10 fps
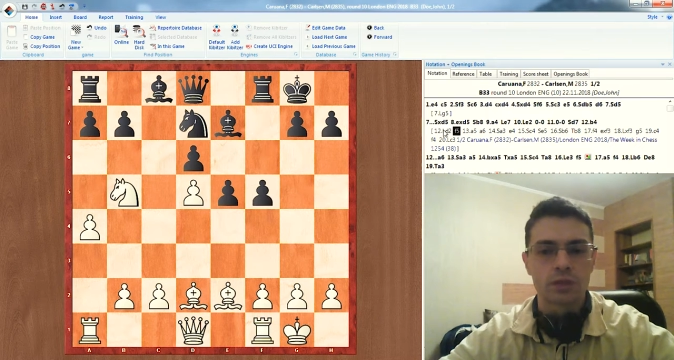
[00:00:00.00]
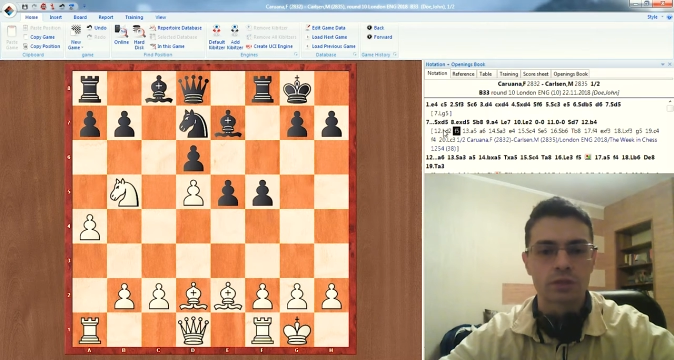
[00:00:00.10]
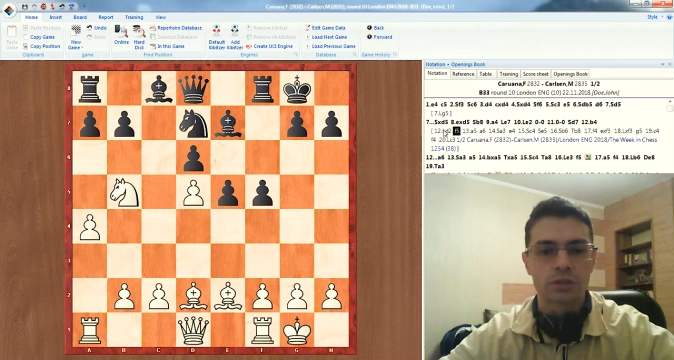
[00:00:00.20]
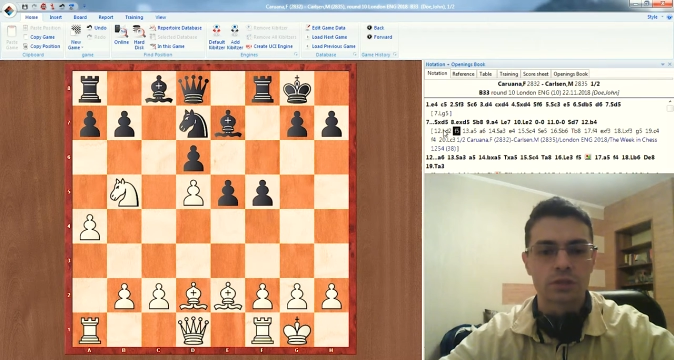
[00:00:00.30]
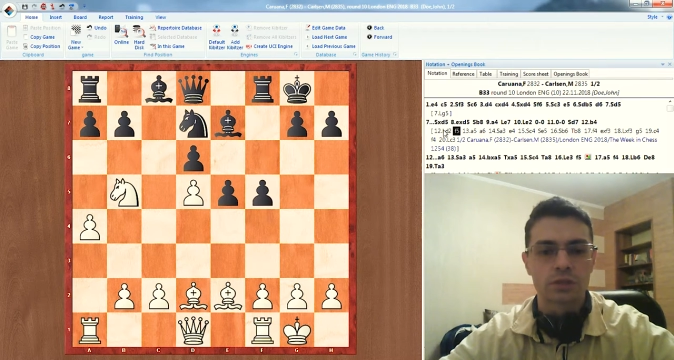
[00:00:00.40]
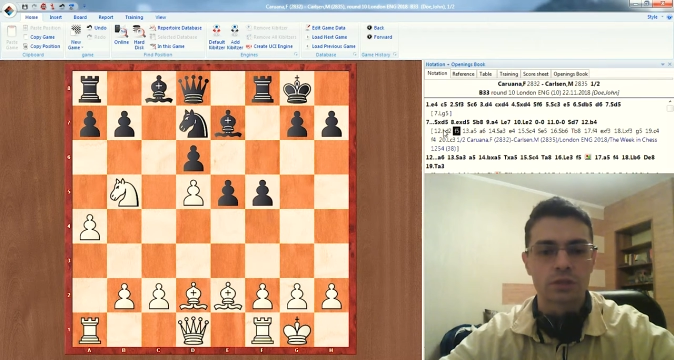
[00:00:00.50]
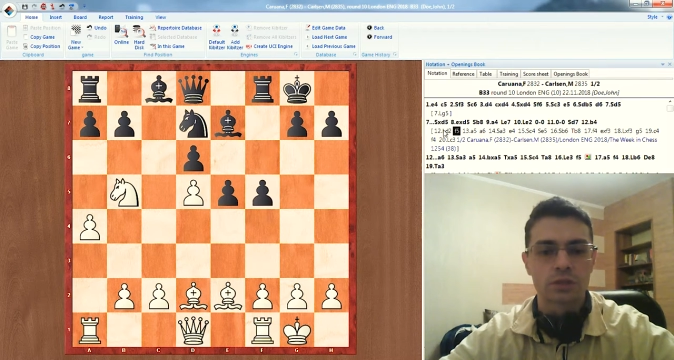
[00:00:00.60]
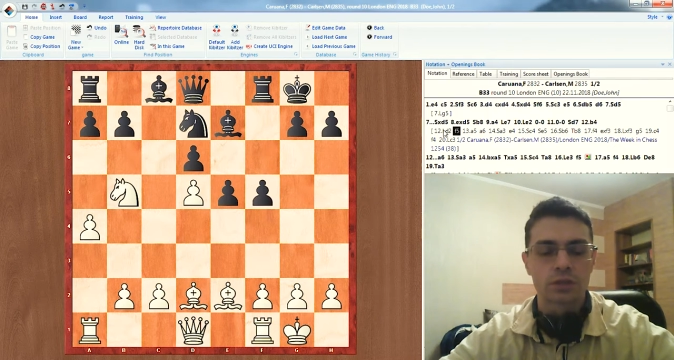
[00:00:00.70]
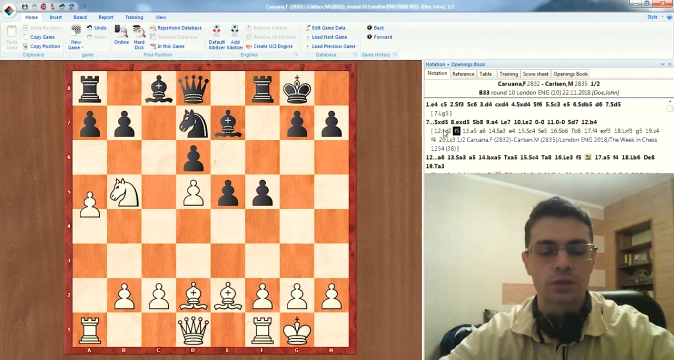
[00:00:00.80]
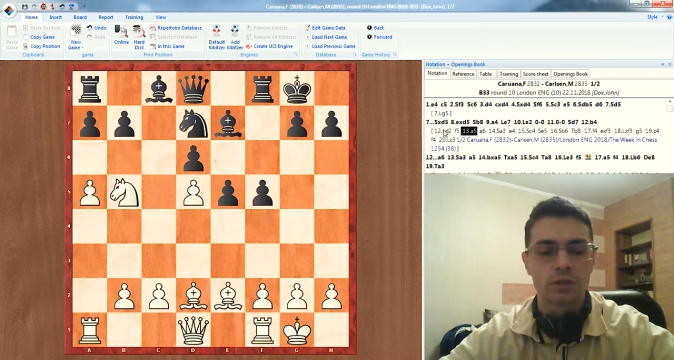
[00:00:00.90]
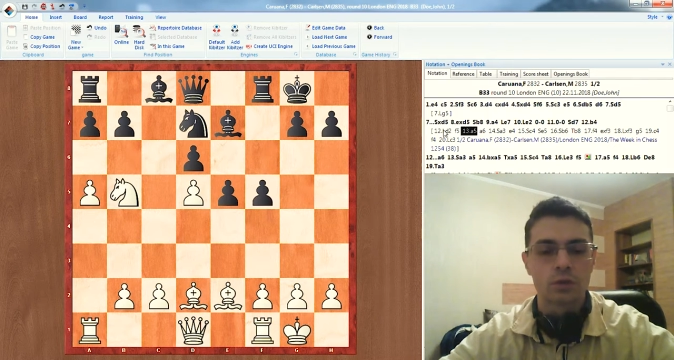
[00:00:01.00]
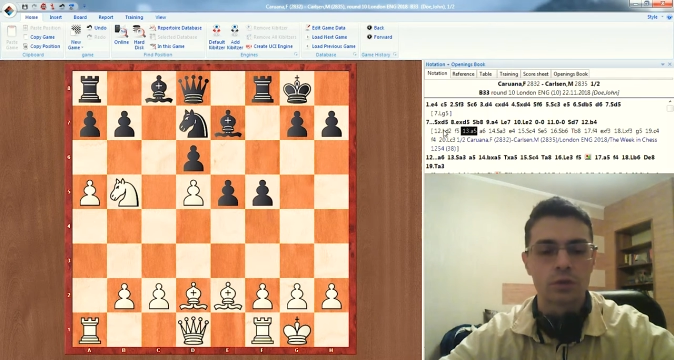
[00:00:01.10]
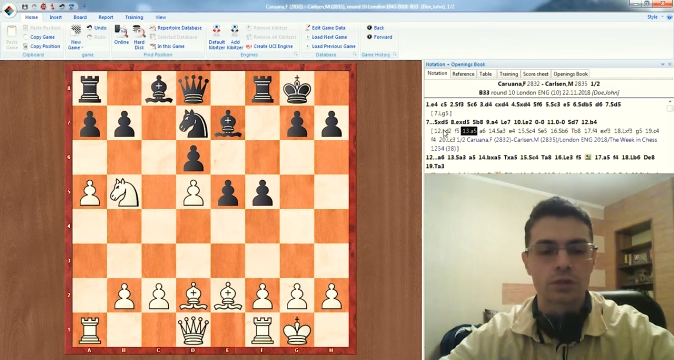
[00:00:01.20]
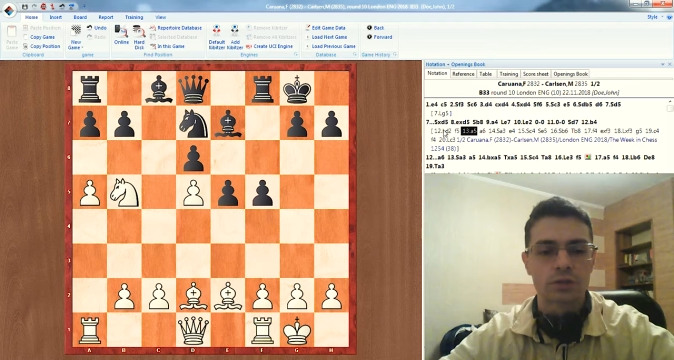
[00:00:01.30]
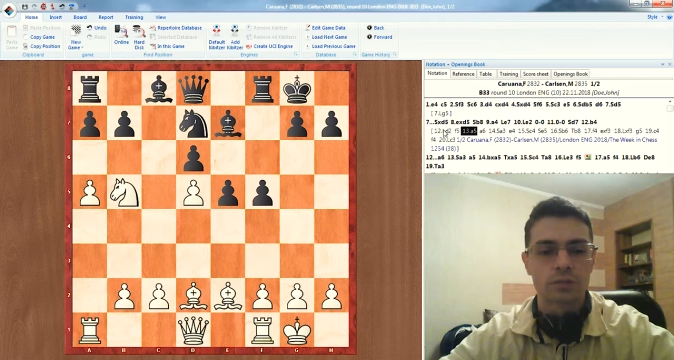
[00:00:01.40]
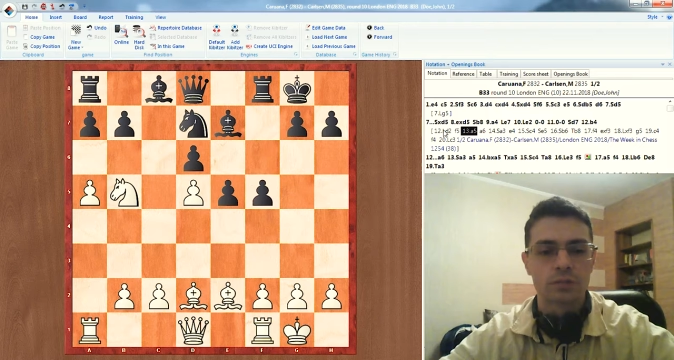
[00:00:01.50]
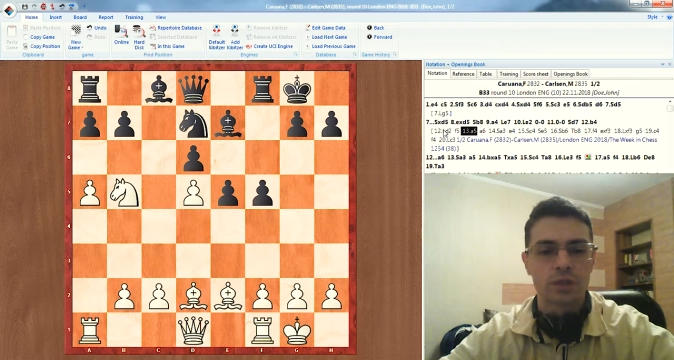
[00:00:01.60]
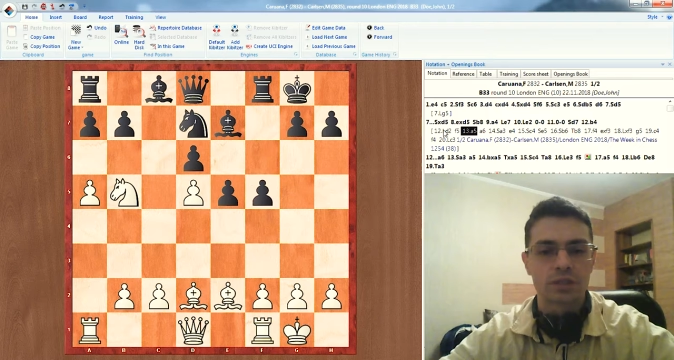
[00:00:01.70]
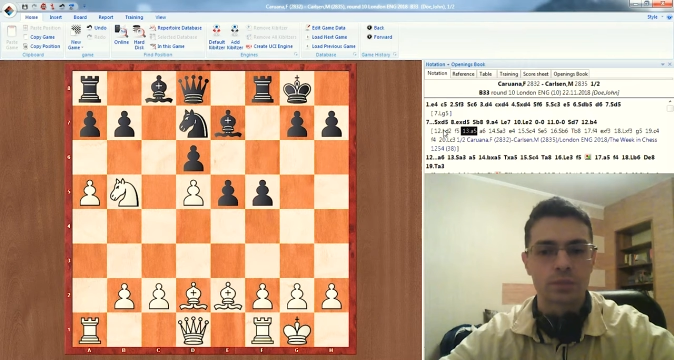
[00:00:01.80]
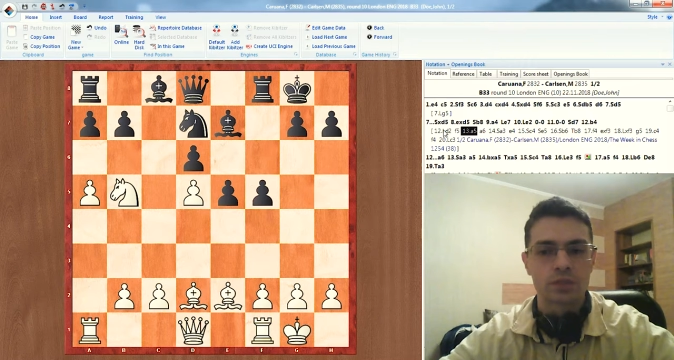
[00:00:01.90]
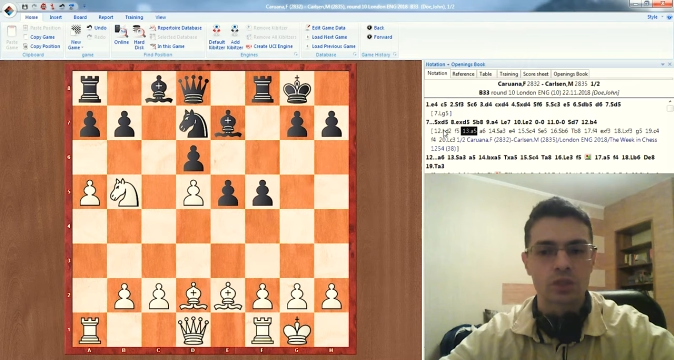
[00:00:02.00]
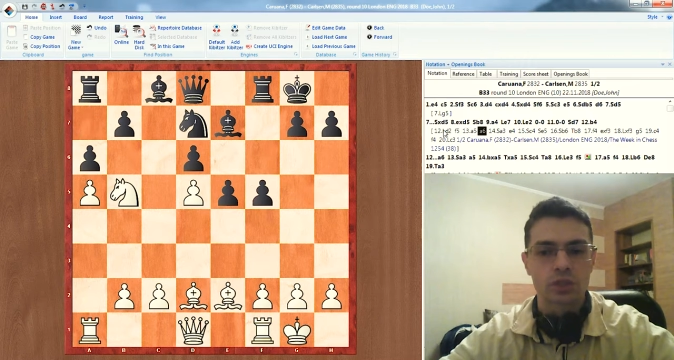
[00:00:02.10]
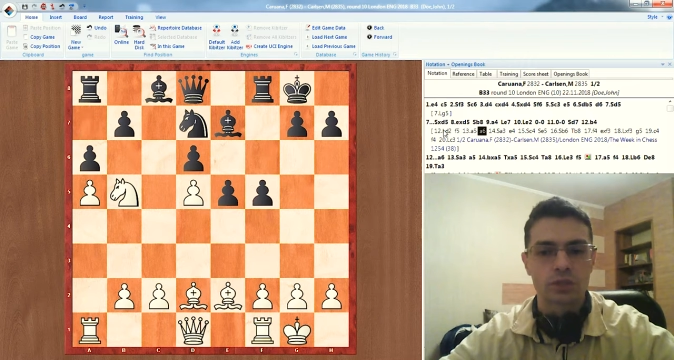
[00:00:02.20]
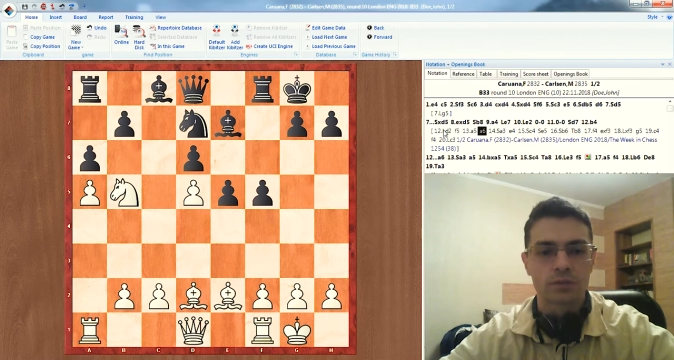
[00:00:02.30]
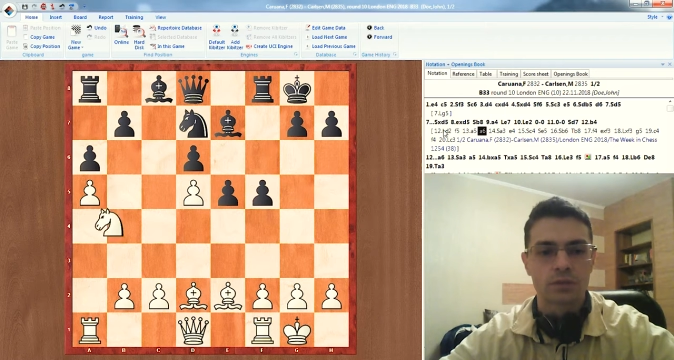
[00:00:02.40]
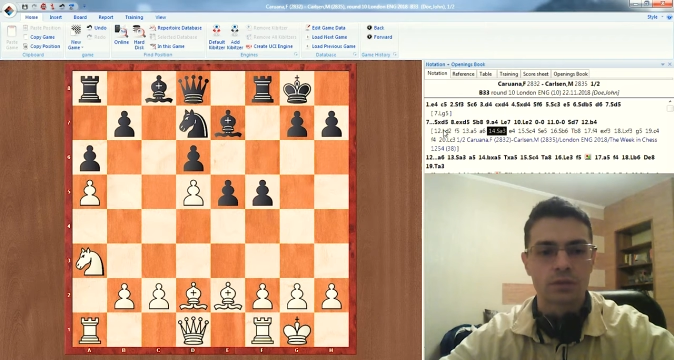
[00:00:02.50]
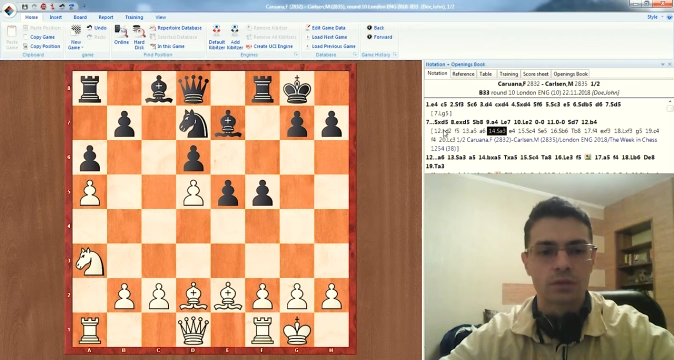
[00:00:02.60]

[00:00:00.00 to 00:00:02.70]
and he got better position